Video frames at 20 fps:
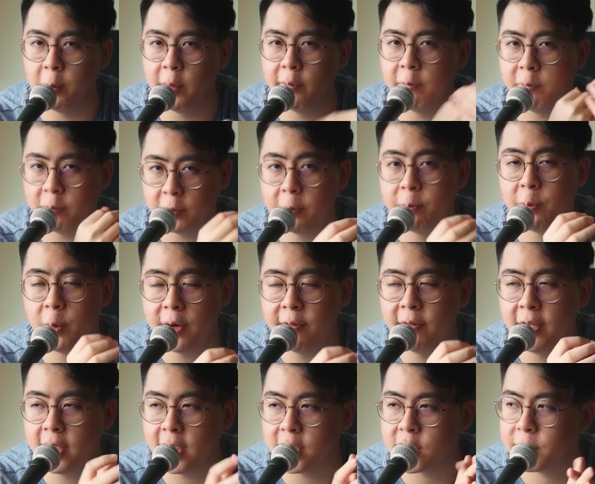We've
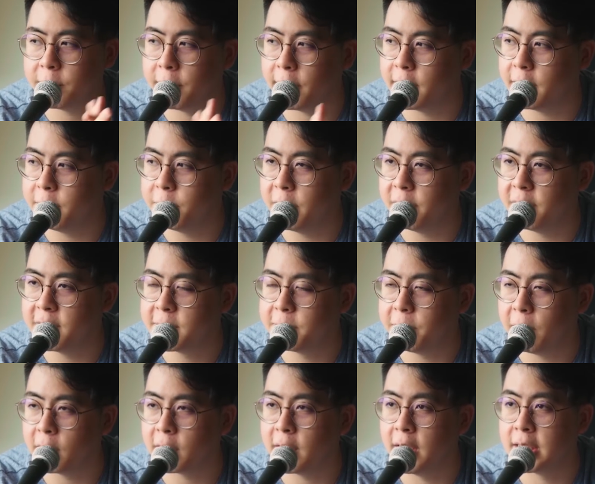briefly touched about it in previous
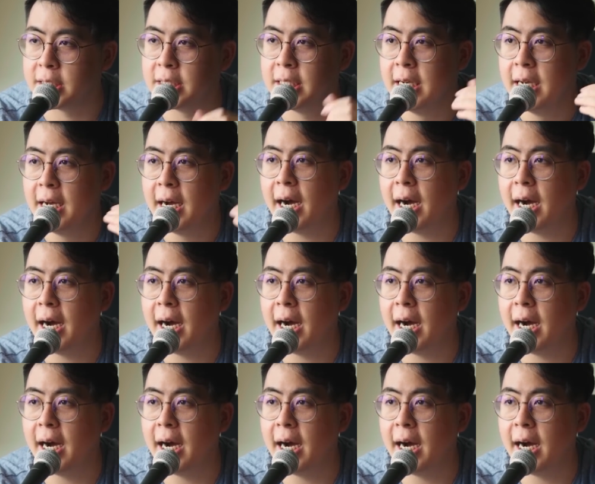podcasts.